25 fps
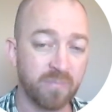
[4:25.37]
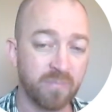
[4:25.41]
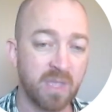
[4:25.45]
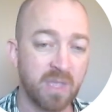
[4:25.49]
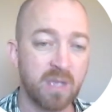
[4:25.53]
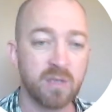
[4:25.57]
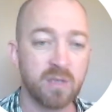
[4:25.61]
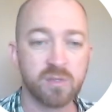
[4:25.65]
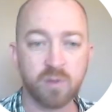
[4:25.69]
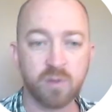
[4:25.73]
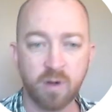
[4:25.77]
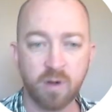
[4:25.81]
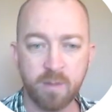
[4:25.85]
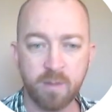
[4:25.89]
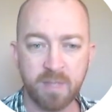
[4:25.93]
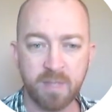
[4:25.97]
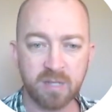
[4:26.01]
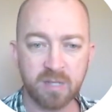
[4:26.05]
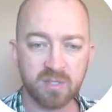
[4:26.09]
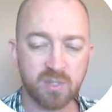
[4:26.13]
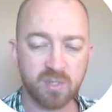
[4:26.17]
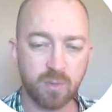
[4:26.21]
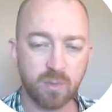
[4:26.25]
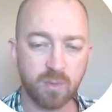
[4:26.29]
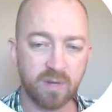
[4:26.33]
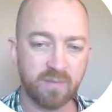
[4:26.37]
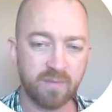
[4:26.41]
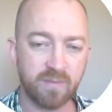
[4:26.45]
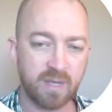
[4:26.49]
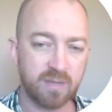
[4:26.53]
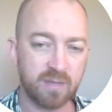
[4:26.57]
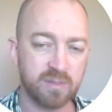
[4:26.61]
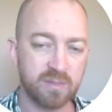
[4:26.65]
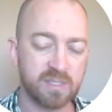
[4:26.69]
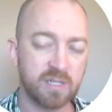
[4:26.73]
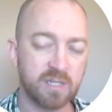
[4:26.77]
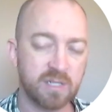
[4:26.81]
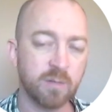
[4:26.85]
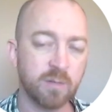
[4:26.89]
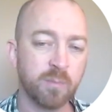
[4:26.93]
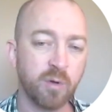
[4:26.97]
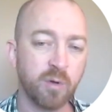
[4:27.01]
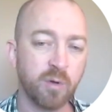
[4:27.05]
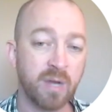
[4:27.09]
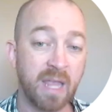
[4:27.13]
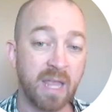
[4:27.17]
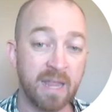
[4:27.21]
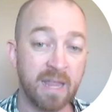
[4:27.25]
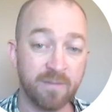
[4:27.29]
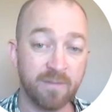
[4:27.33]
So our omega squared value is
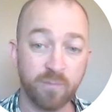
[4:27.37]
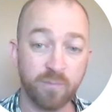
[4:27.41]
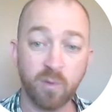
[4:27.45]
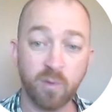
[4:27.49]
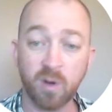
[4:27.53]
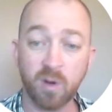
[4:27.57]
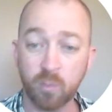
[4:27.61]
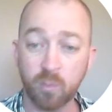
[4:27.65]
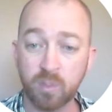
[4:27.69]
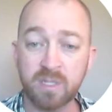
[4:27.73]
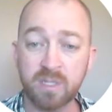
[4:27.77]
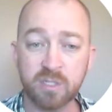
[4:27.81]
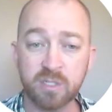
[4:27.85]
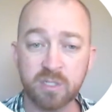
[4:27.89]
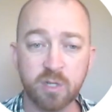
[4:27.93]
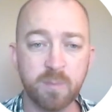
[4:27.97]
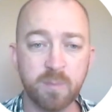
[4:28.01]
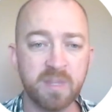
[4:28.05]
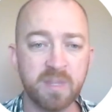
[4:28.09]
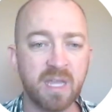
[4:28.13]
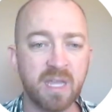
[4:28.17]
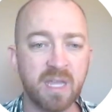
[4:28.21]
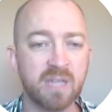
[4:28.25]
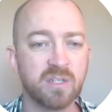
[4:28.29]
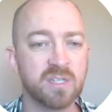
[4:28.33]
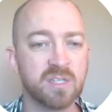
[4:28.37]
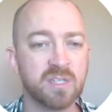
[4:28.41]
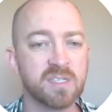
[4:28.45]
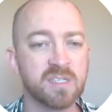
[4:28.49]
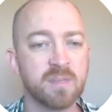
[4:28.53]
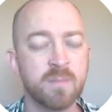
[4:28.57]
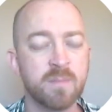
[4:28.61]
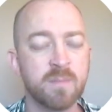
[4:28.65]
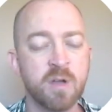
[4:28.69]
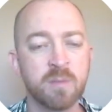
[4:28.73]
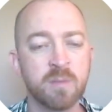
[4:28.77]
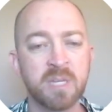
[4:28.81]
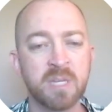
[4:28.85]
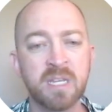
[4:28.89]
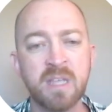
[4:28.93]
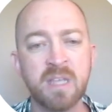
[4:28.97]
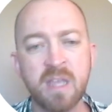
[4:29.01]
0.84. We'll interpret that in just a moment.